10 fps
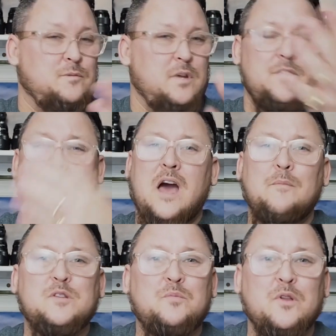in the
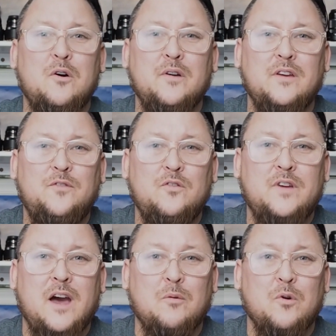comments below, if you've
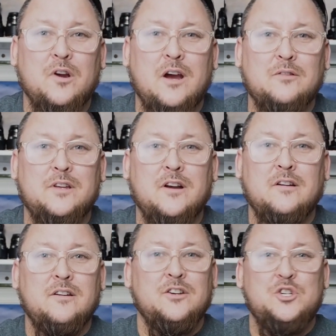got work out there,
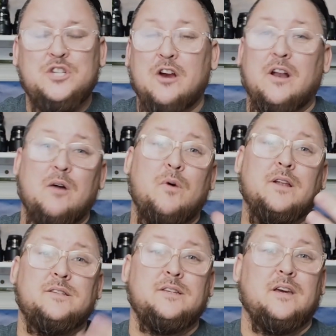share it. I
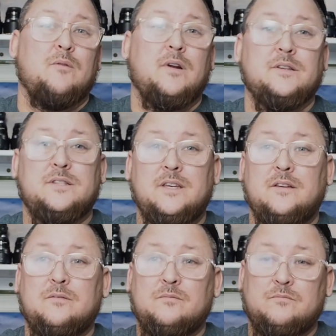want to see. I want to
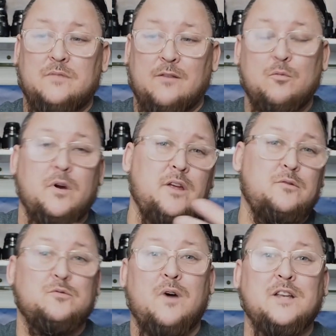see everybody
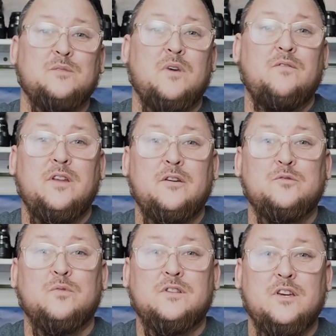who's watching my videos,
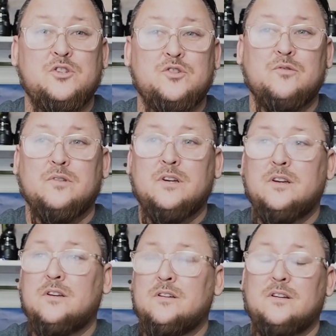what they shoot.
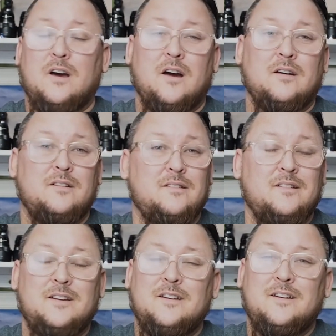
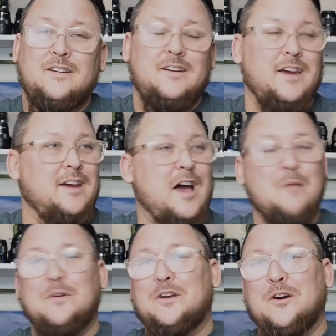Hey,
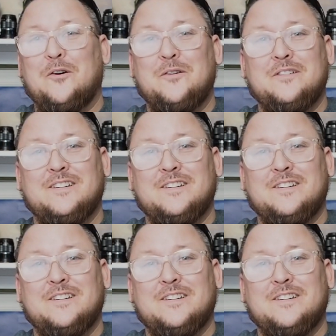I'm going to go.